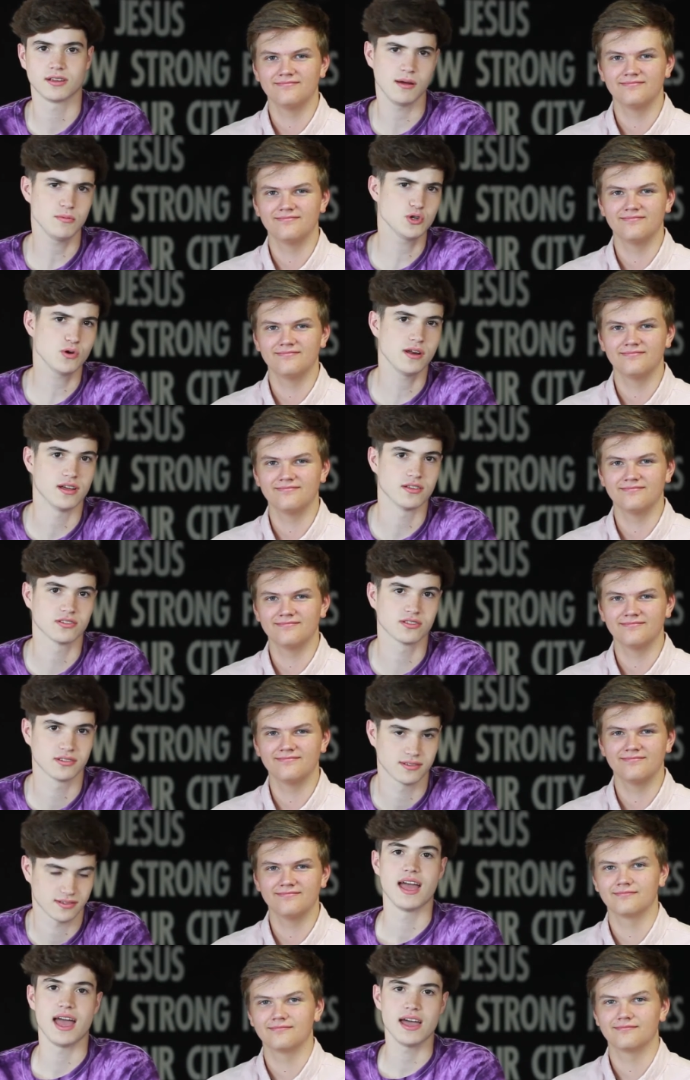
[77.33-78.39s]
Speaker 1: Come join us.
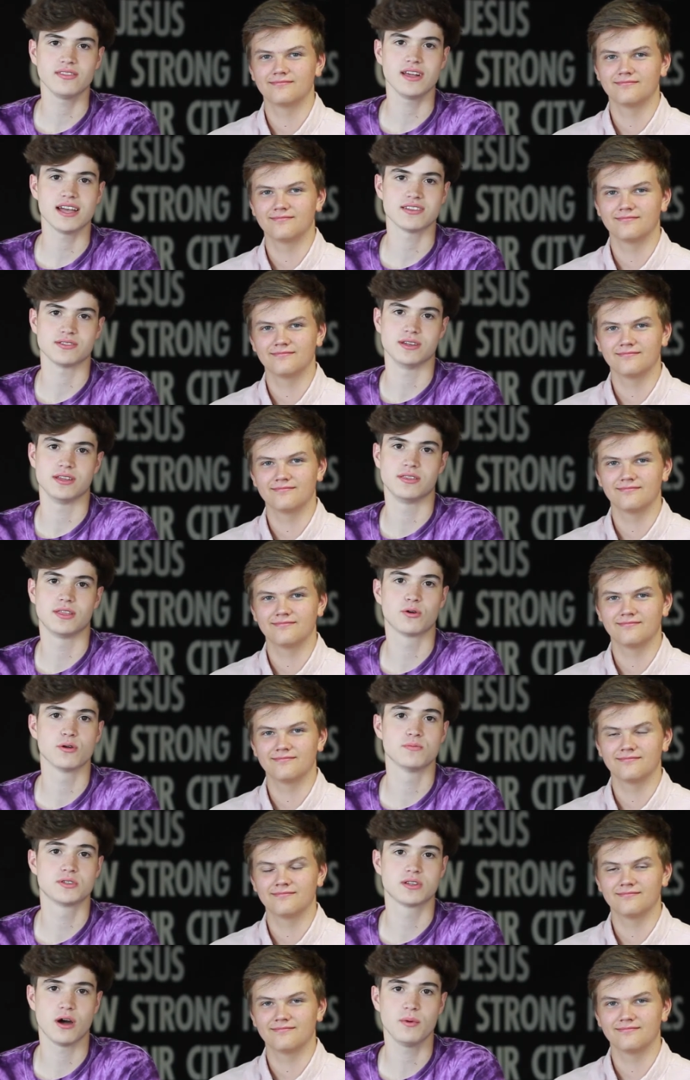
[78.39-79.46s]
And lastly, the
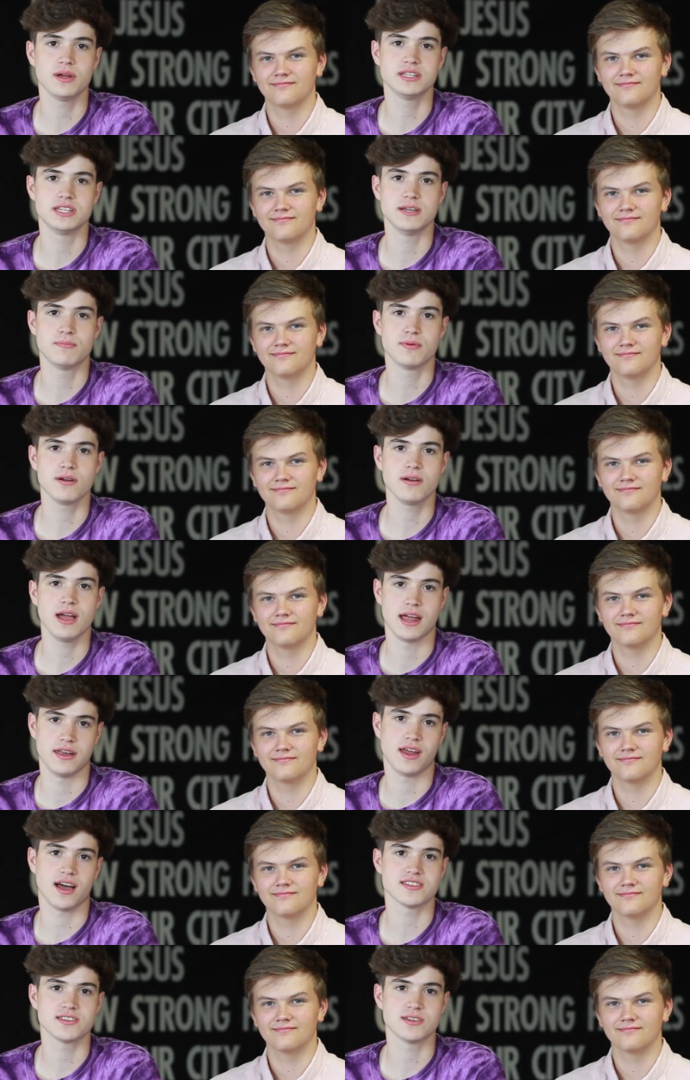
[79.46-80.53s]
groups Going Deeper
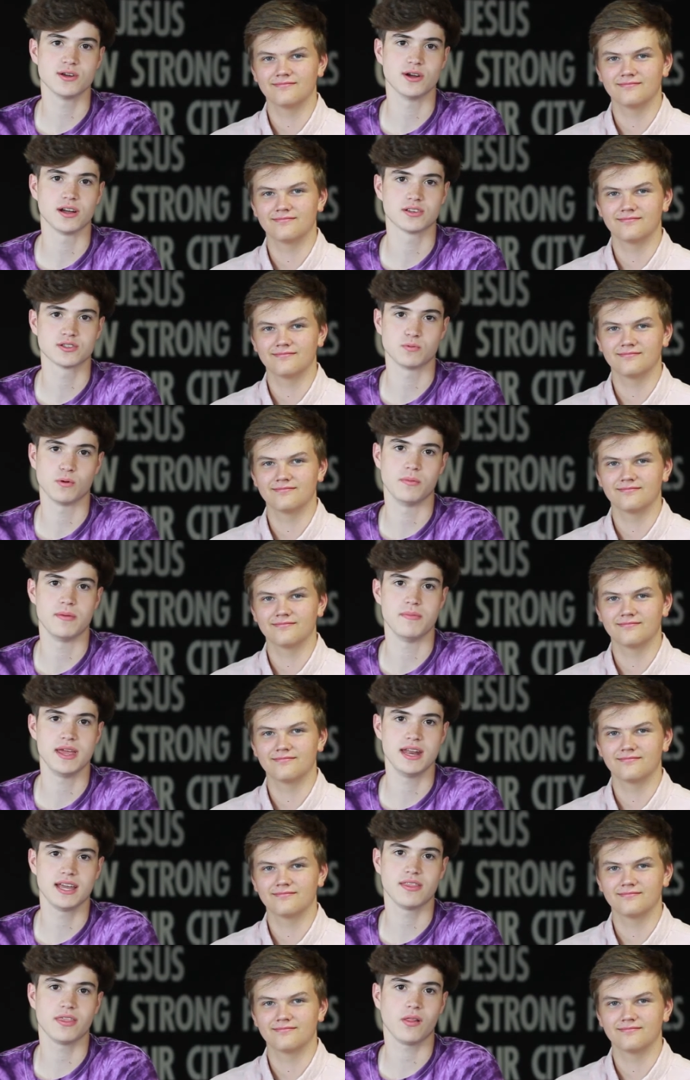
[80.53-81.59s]
and Knots and Hooks will be
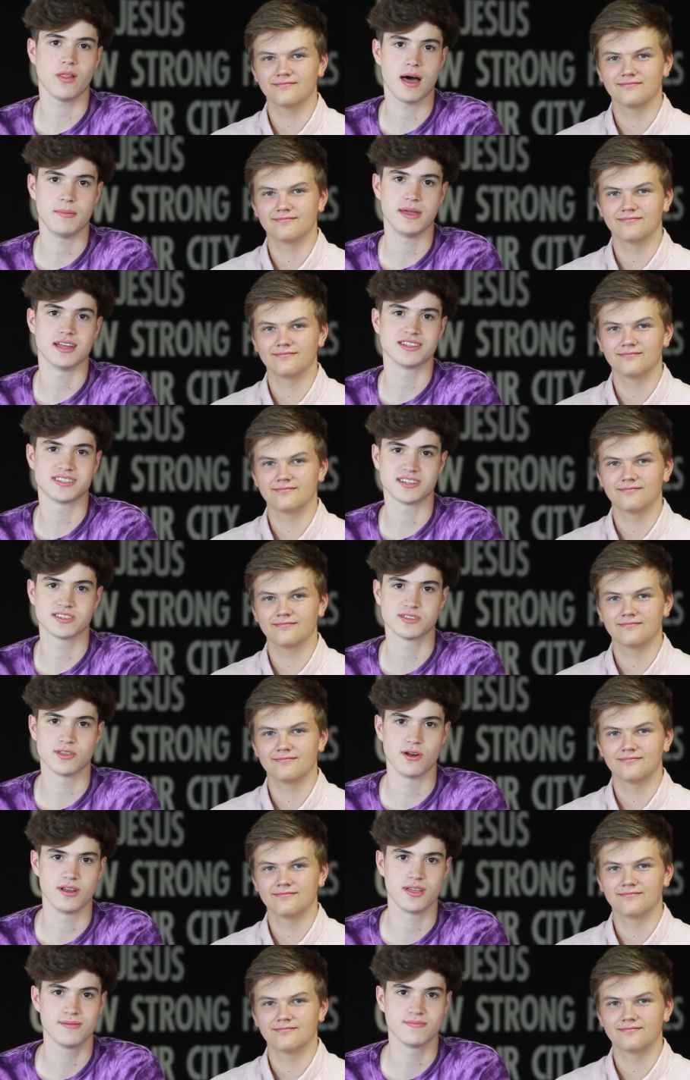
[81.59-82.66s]
meeting in the lobby at
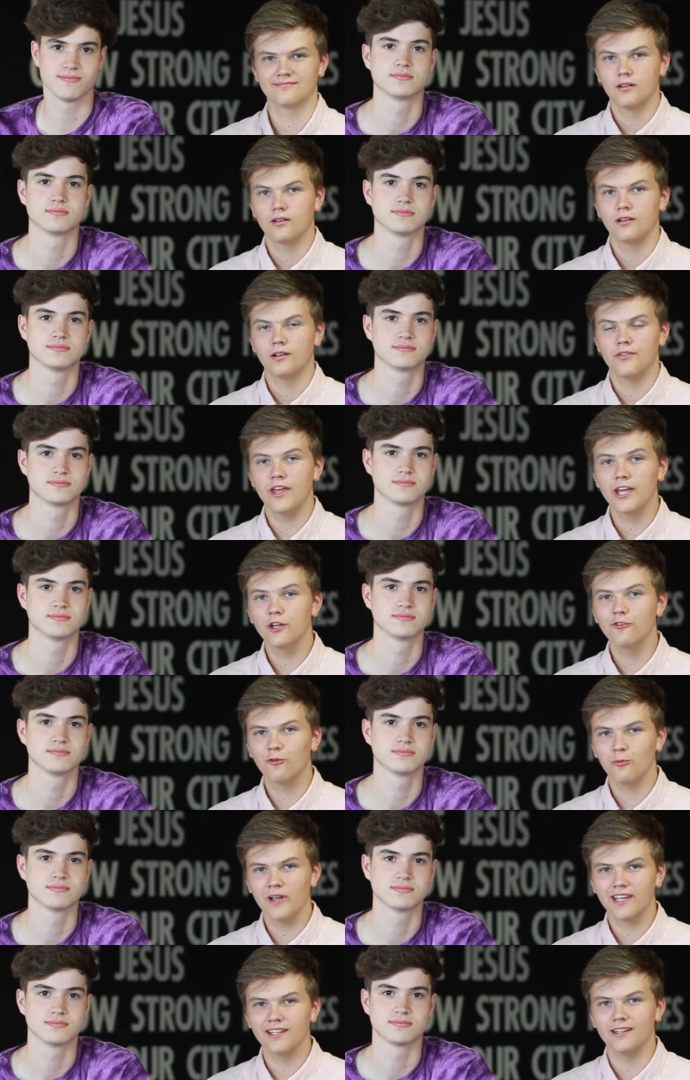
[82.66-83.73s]
6.30.
Speaker 2: Thank you
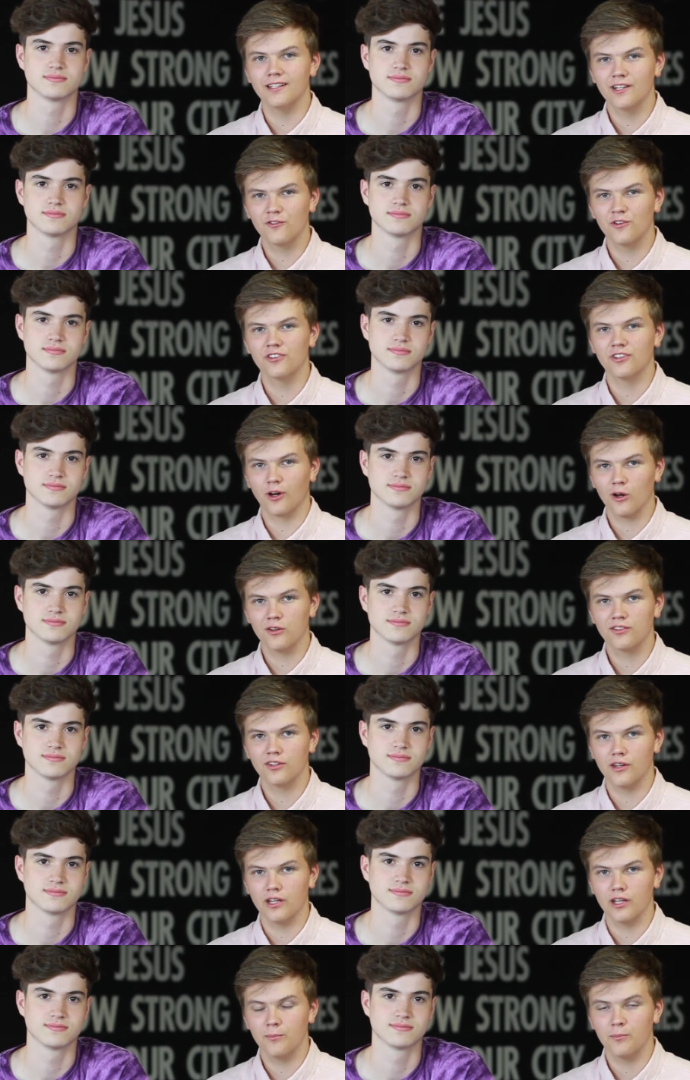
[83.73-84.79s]
for making a difference in our
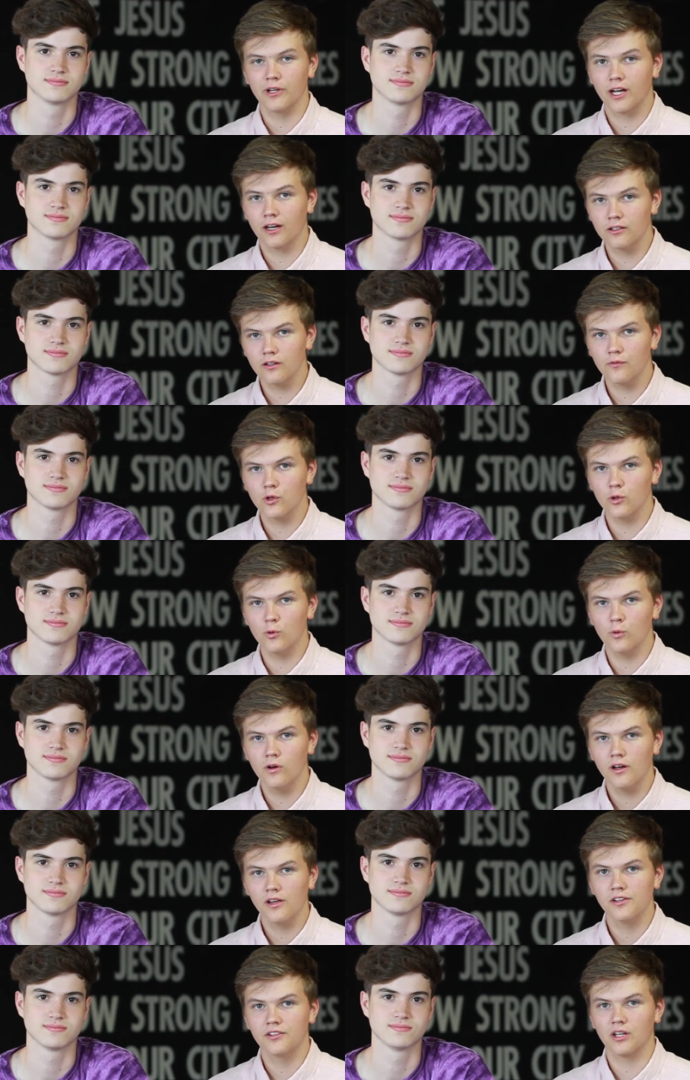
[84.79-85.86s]
city. Because of
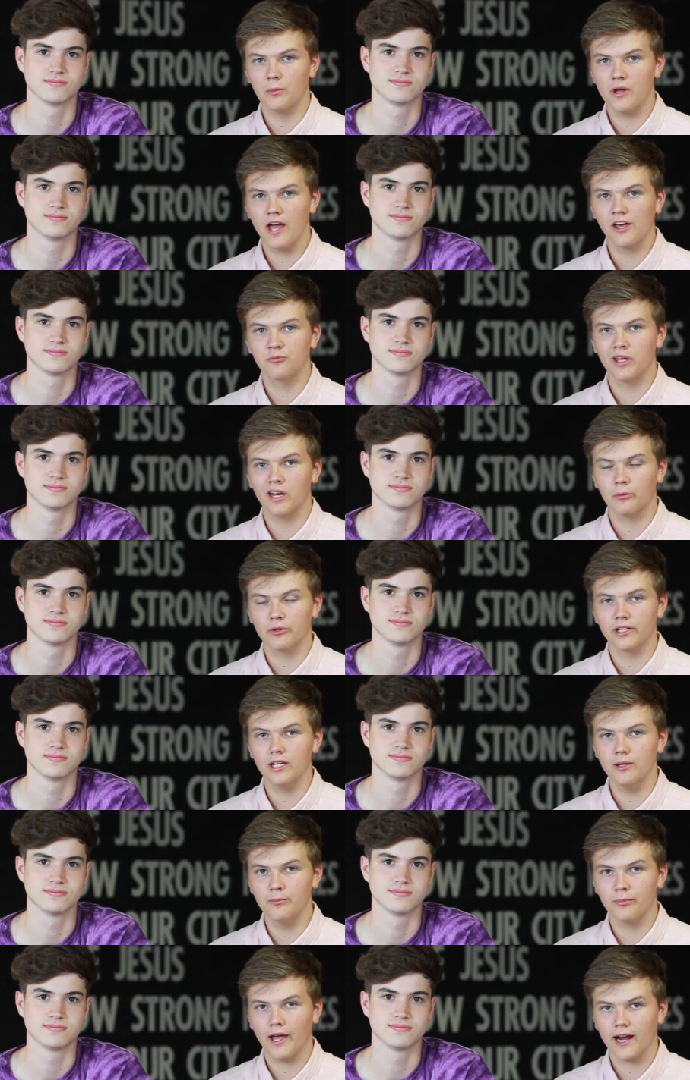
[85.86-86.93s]
you, Summit has been able
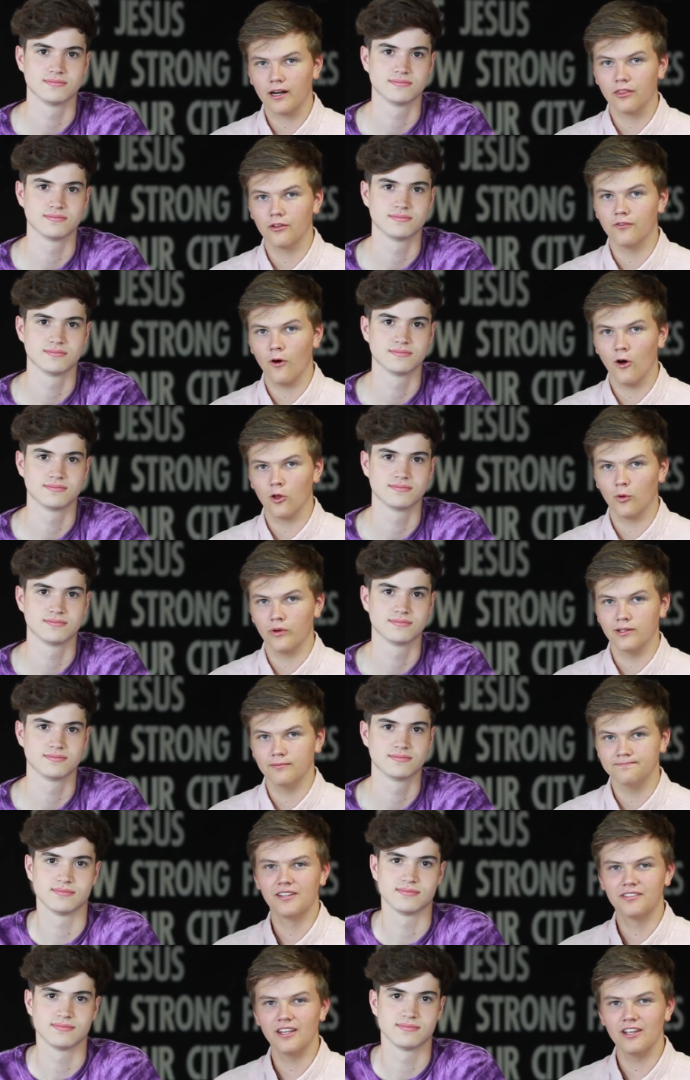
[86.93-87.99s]
to impact the following.
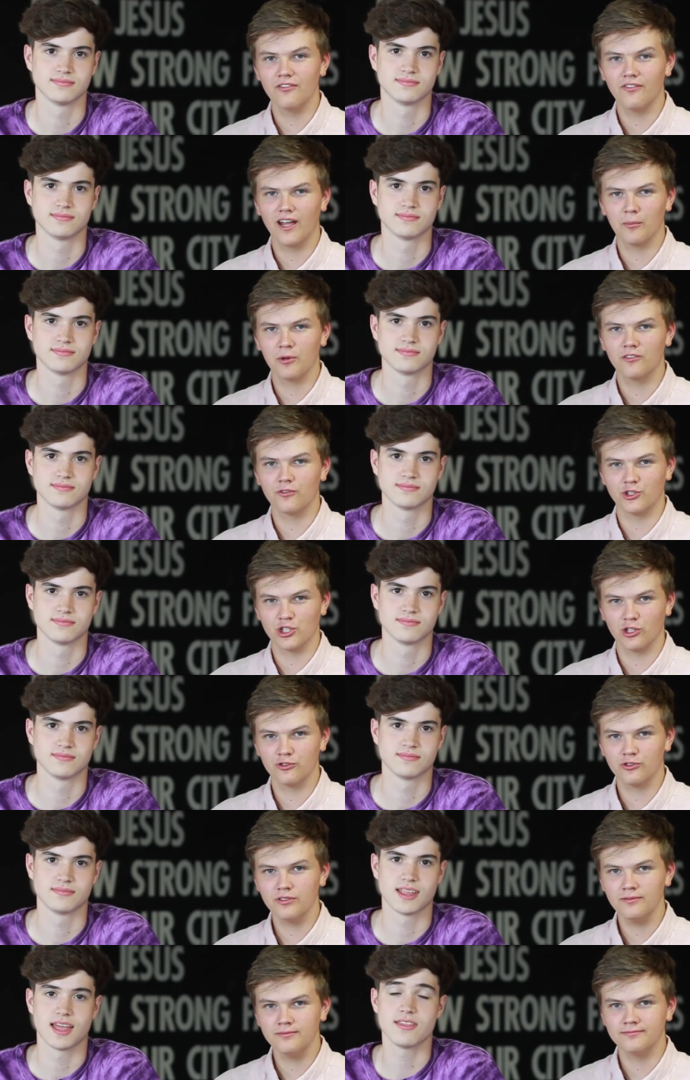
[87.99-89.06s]
Safe Families for
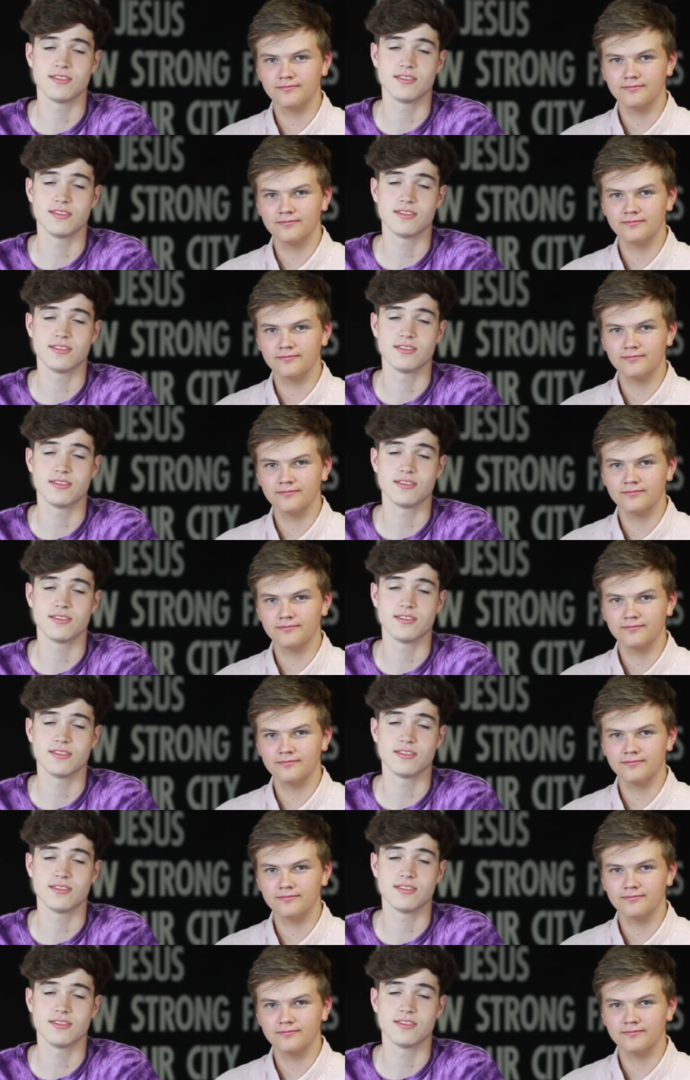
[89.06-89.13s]
Children.